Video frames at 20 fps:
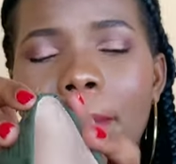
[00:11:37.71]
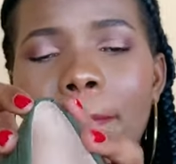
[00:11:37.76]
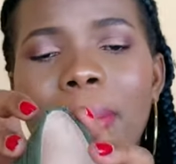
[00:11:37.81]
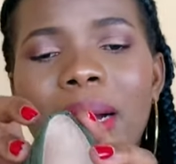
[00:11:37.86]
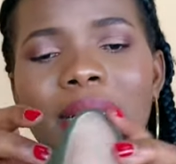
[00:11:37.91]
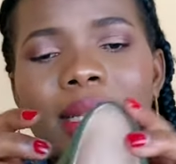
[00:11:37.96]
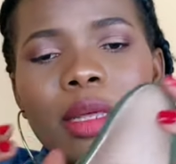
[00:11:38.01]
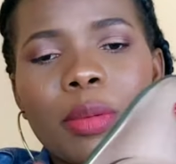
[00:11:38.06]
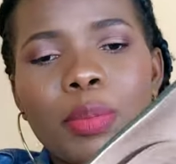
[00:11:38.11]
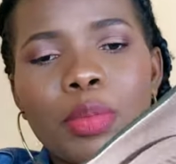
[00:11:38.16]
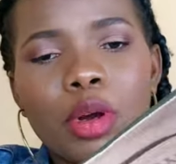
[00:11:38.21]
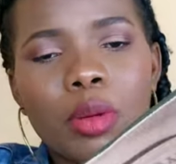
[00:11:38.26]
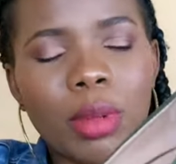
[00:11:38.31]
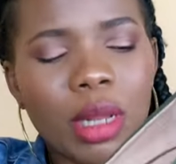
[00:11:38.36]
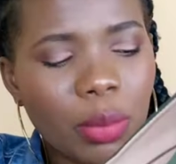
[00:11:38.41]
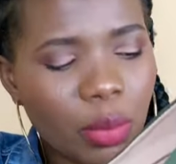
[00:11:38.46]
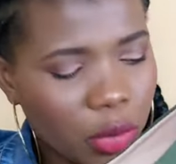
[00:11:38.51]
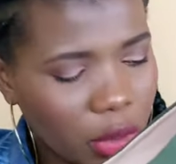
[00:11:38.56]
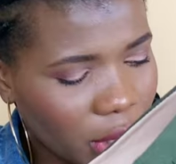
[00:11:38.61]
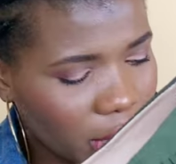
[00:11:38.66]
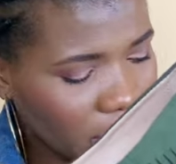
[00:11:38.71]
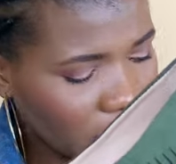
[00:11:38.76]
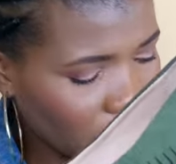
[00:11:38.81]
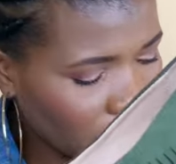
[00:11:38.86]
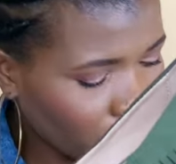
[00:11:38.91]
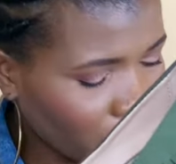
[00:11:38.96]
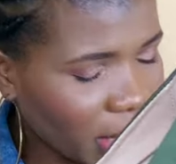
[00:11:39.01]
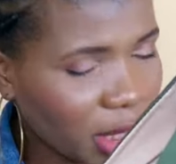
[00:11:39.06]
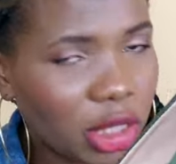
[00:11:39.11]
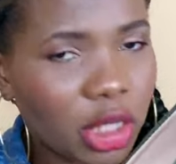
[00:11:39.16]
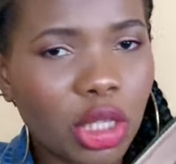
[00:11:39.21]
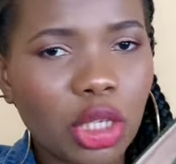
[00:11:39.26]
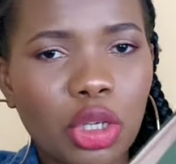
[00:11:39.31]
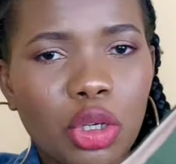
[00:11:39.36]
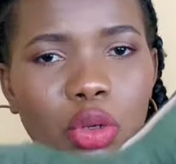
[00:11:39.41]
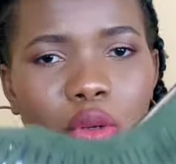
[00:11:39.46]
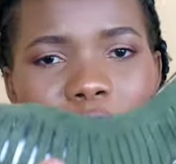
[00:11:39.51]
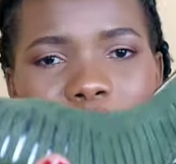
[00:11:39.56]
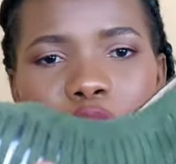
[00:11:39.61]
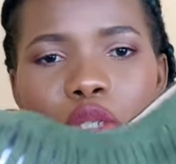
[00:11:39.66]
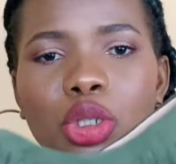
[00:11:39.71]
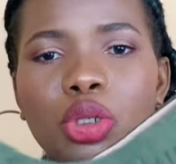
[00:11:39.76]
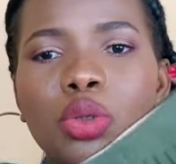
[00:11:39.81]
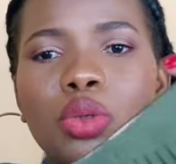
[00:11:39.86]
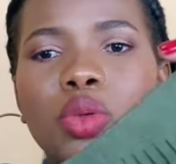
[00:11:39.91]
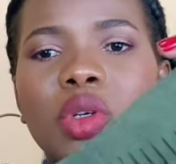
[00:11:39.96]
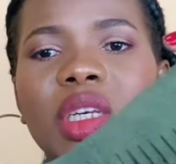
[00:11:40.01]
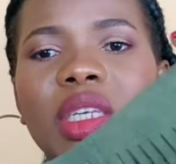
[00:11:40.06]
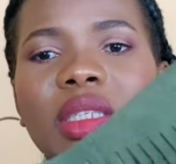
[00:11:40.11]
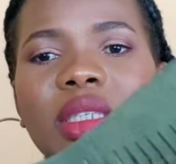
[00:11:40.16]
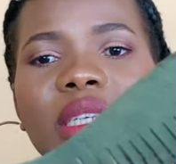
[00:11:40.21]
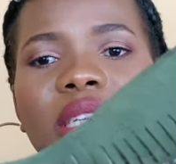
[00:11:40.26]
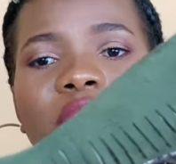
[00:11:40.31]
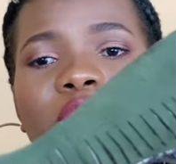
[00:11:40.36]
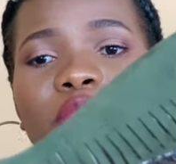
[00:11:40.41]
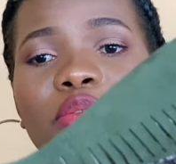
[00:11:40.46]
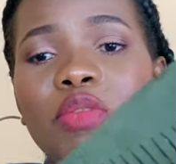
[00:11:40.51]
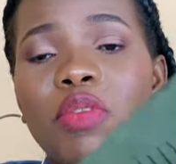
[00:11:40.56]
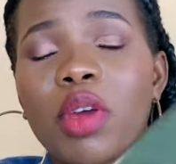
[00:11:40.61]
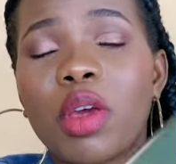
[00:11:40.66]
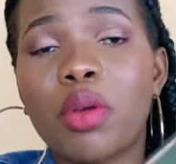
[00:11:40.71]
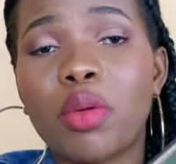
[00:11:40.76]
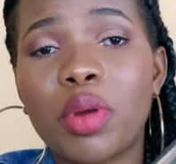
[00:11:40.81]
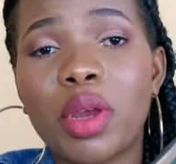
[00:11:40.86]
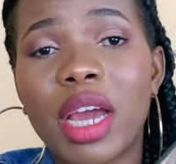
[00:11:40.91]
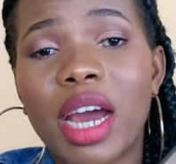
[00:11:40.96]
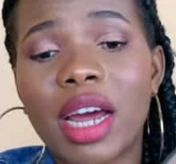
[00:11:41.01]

but the problem with this particular shoe is it's very